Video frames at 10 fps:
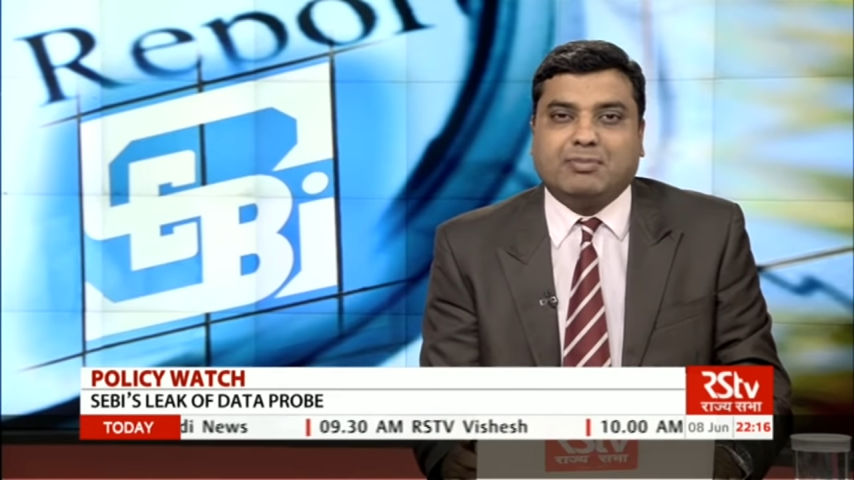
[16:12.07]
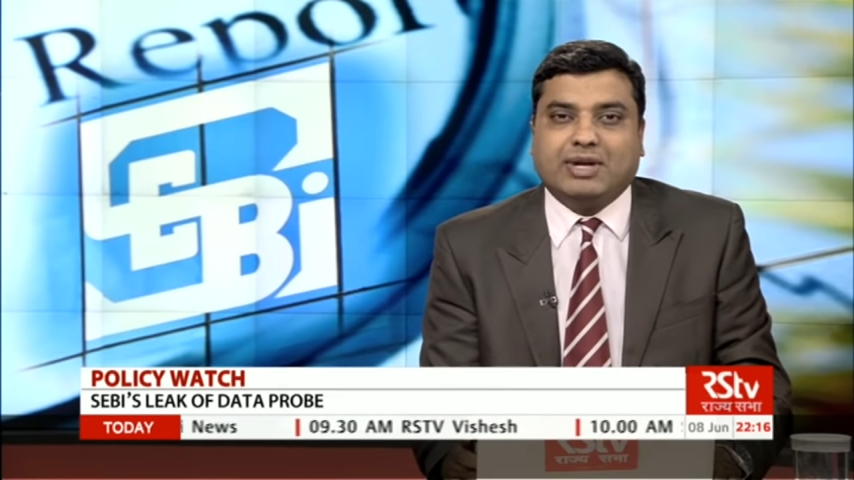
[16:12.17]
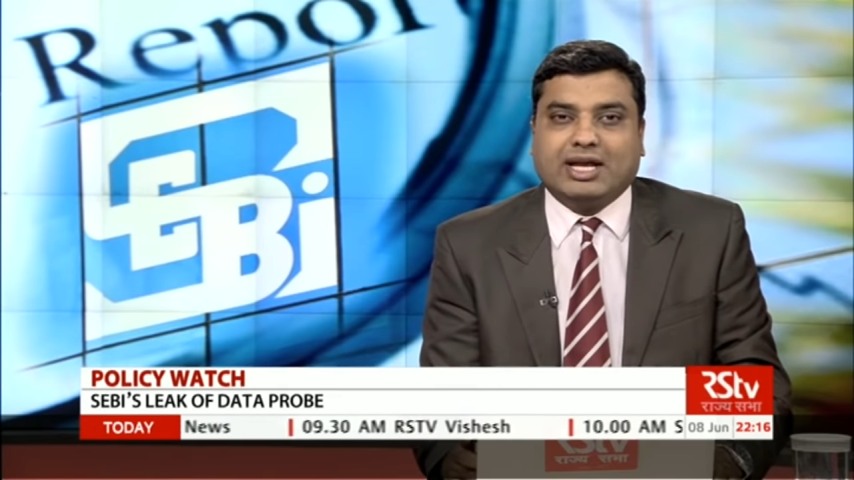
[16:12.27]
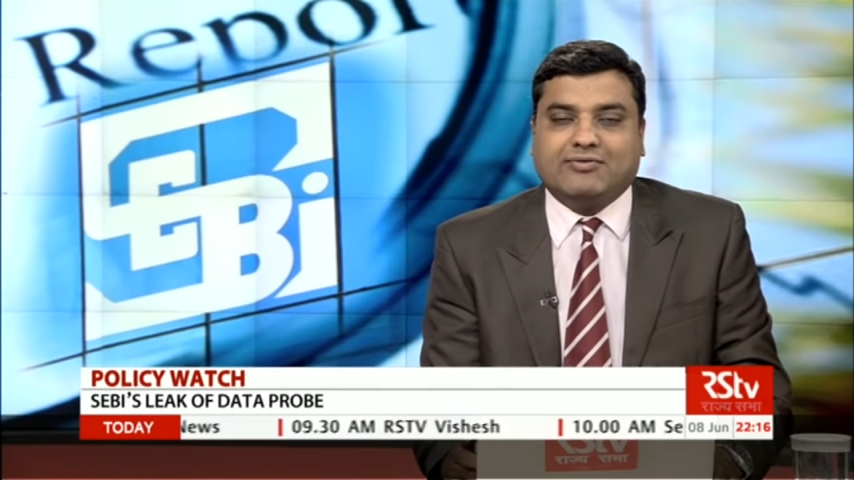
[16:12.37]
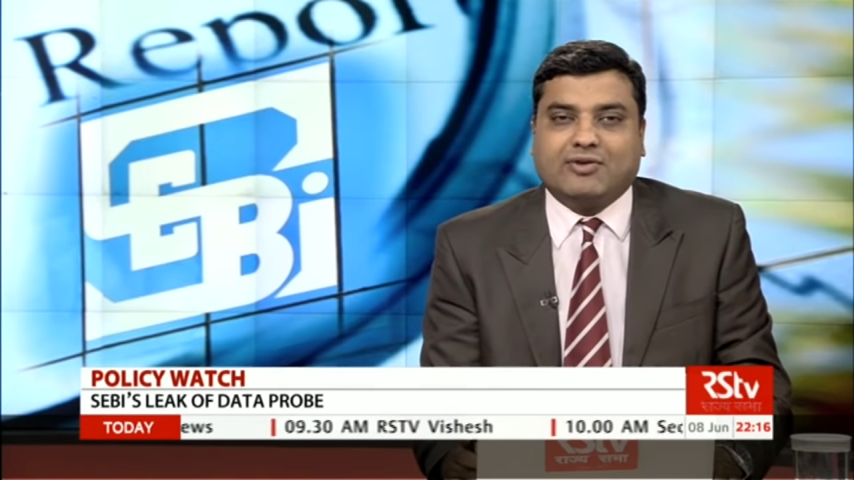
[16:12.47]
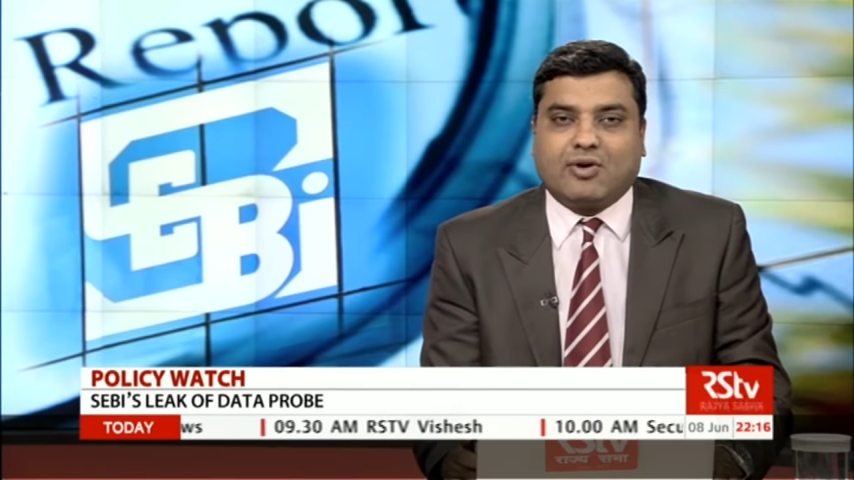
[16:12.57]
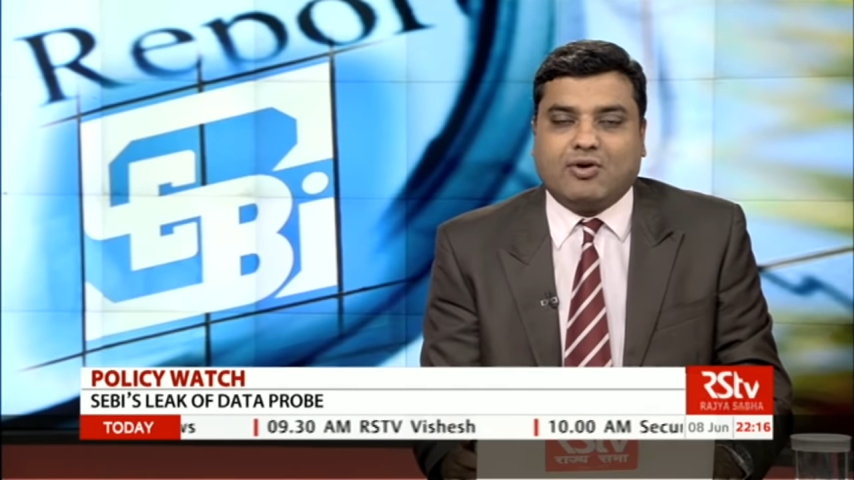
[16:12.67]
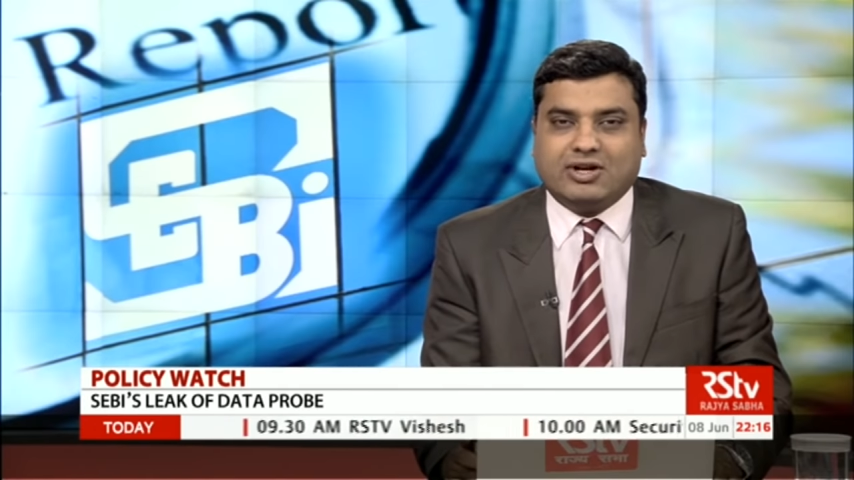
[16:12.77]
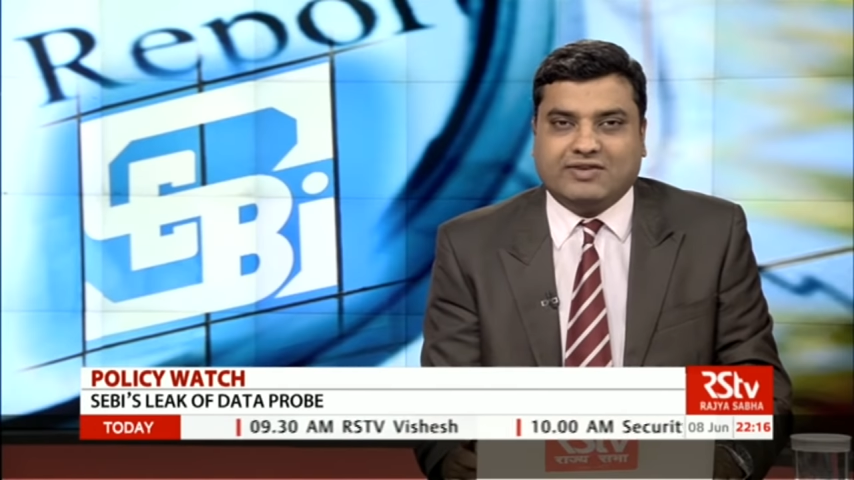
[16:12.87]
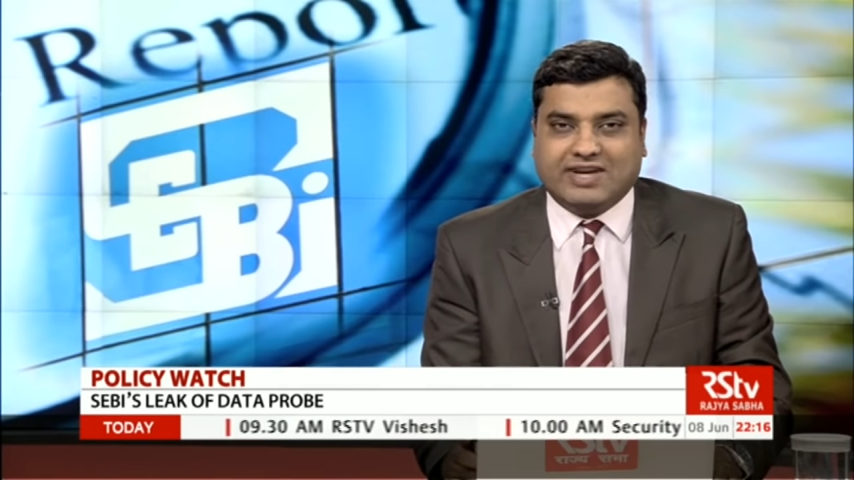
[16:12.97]
public for
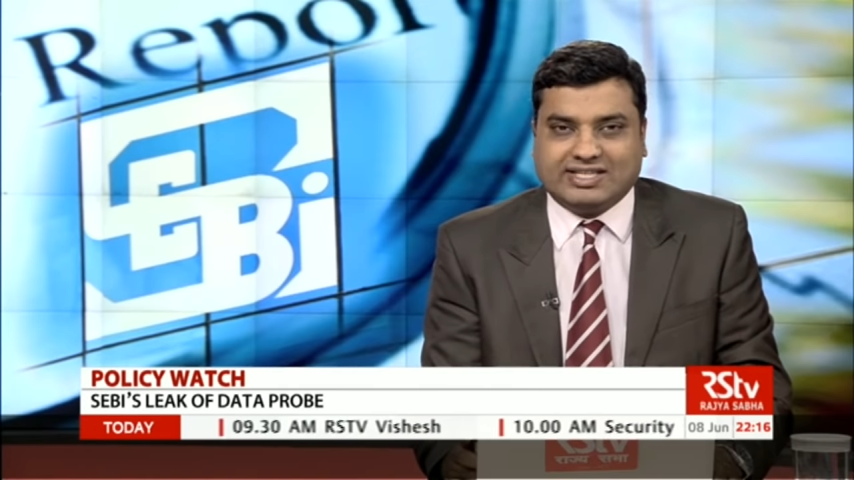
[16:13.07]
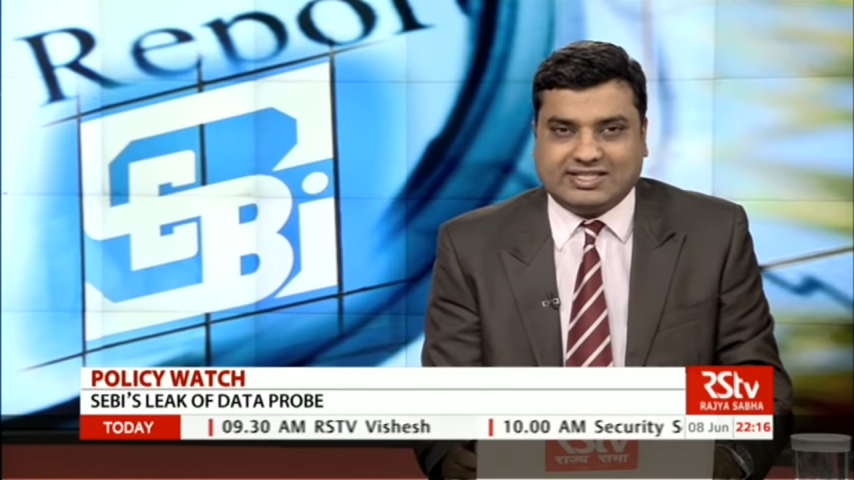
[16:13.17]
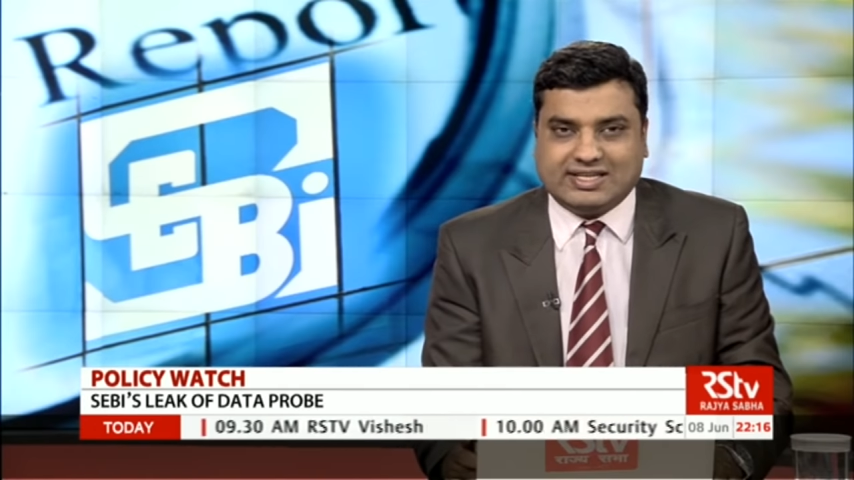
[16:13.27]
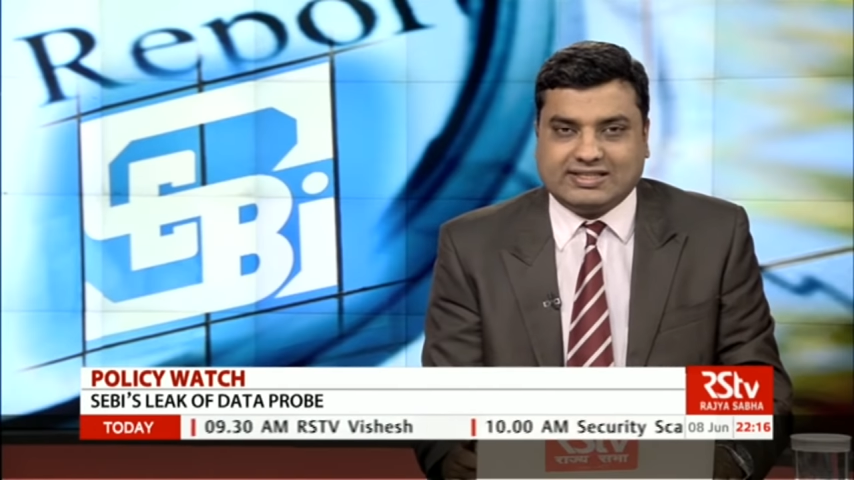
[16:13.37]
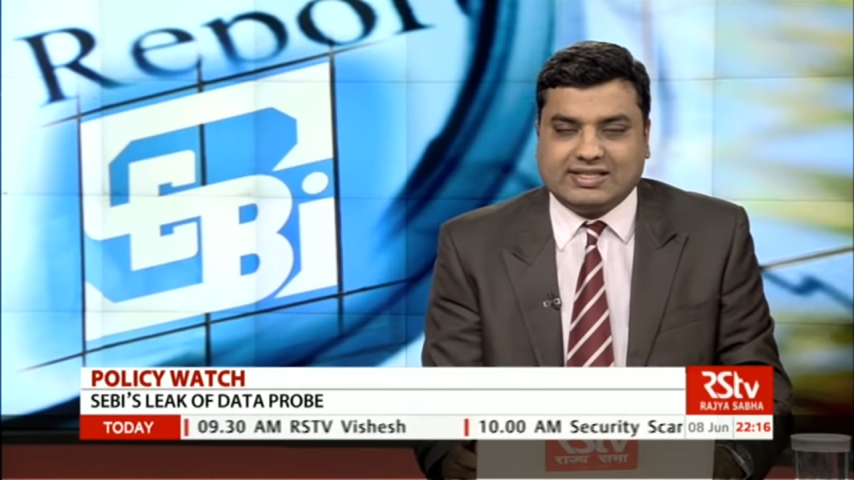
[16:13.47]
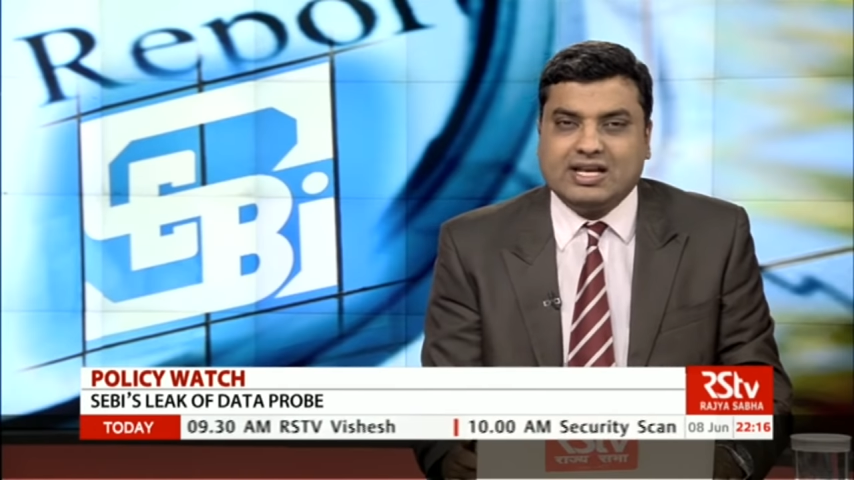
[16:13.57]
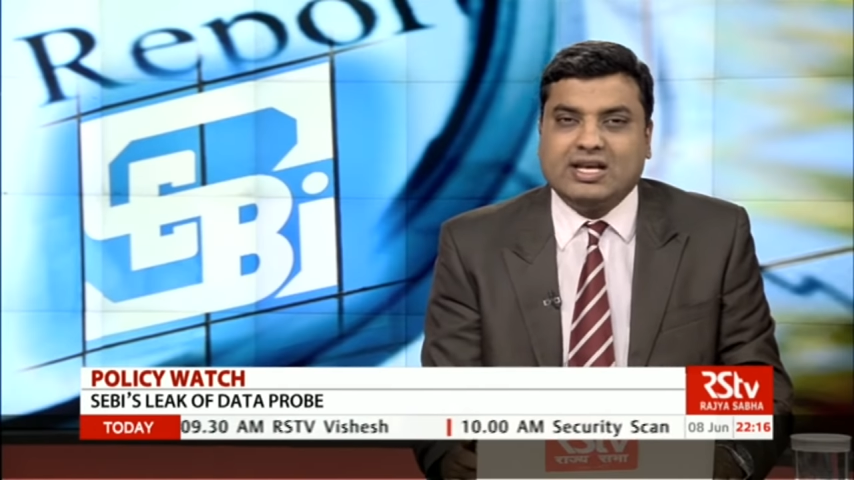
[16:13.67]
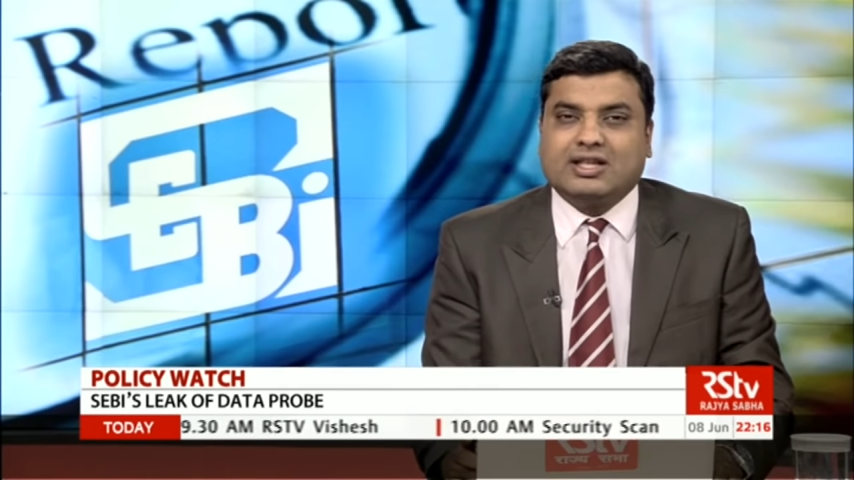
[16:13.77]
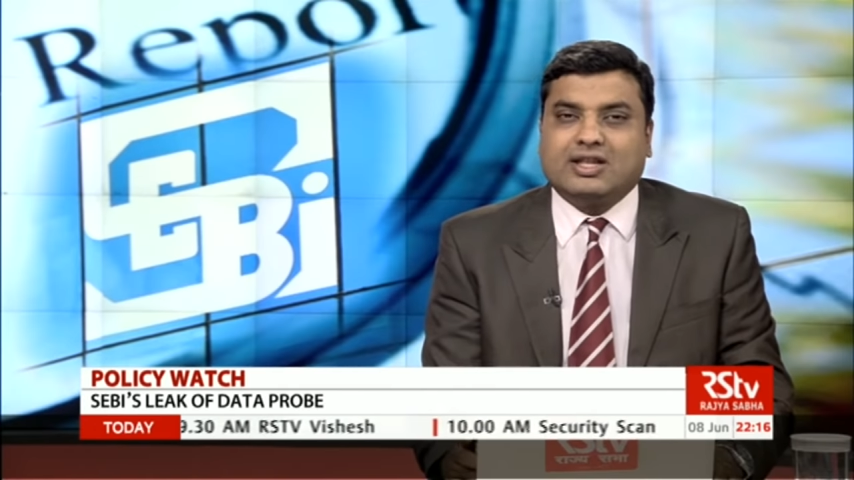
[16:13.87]
all investors.